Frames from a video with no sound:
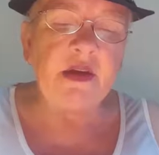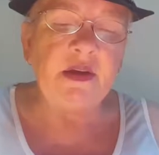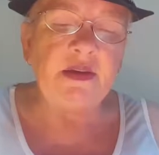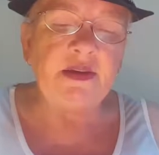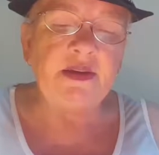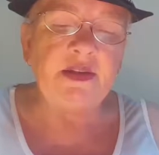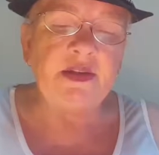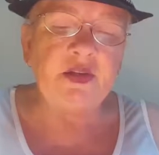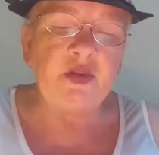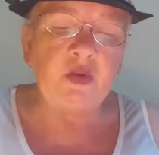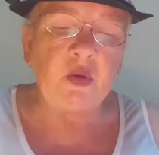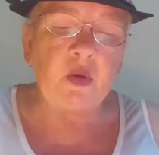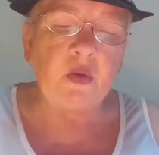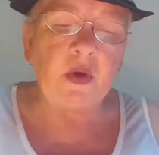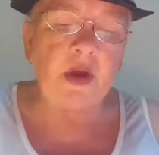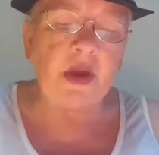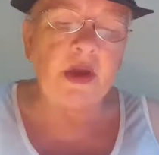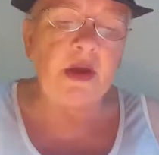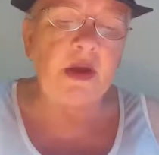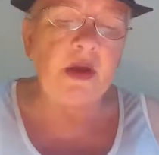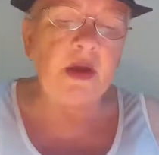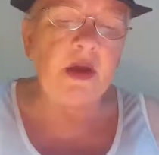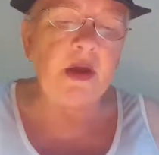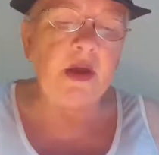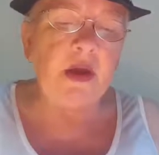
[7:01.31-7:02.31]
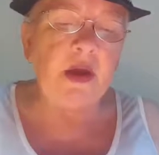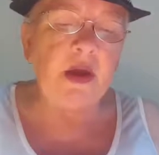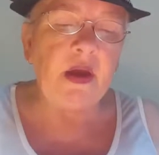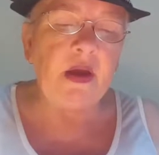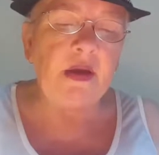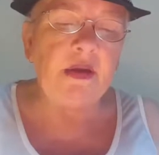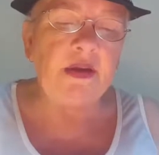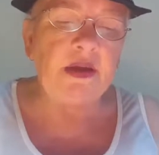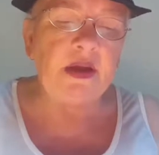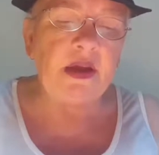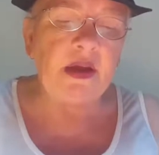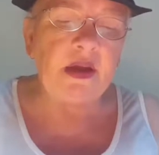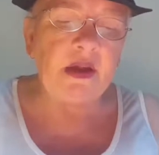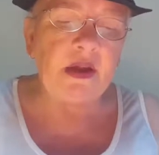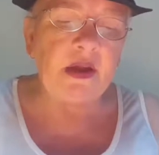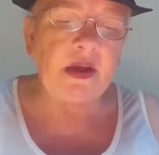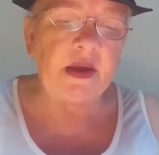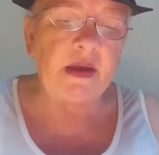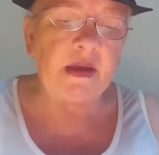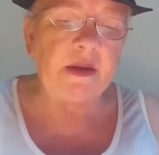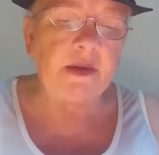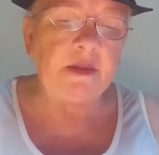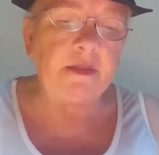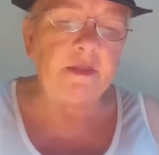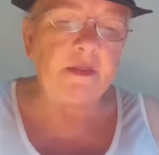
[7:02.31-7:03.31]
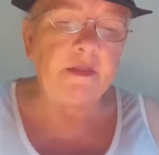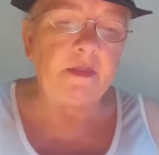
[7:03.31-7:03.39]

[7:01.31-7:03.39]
stalking, and killing."